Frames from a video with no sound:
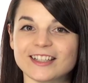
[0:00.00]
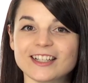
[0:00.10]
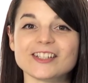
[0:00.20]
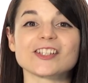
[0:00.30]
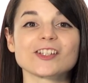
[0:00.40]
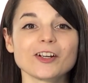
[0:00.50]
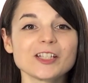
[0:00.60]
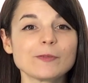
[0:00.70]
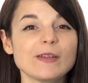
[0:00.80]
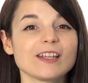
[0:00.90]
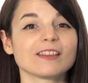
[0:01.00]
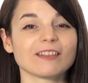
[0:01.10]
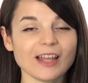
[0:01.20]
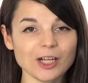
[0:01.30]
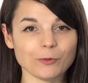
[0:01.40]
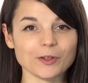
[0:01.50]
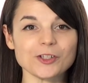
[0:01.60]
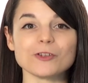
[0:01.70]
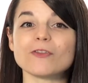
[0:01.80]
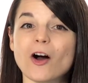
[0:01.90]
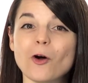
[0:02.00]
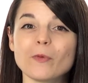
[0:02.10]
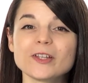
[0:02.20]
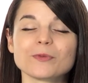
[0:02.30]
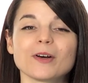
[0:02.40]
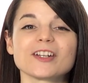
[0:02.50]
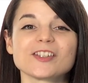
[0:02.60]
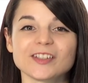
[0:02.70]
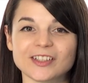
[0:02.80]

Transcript: click to start speaking the language you've always wanted to